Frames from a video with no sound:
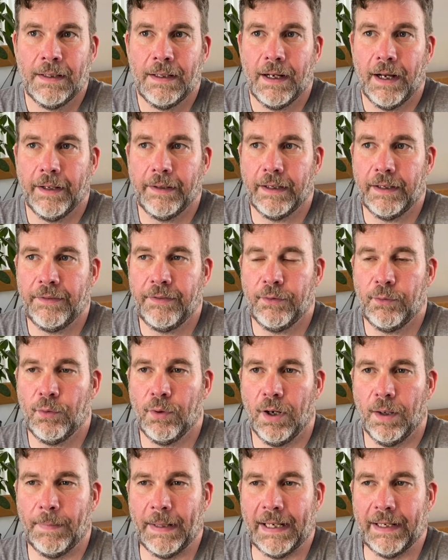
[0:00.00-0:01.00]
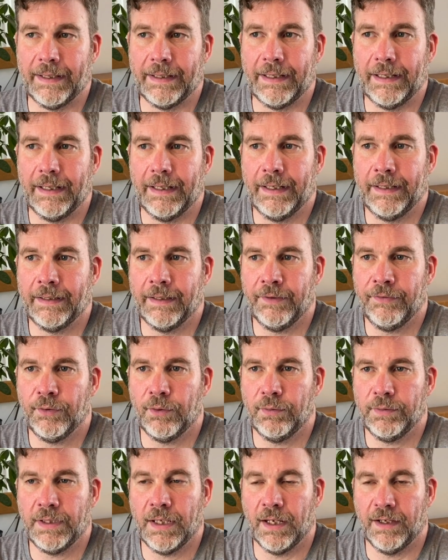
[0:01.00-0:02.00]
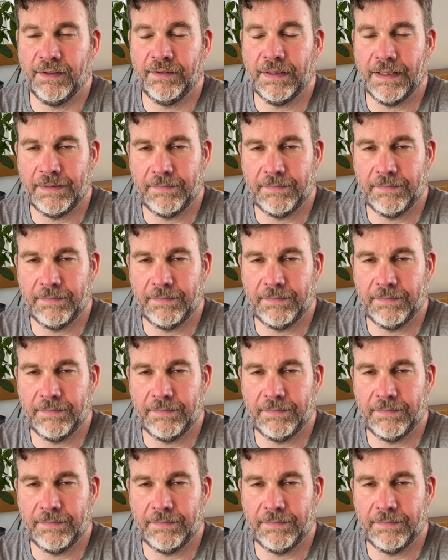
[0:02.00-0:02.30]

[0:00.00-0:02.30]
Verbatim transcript: And I thought about it, and I thought, you know,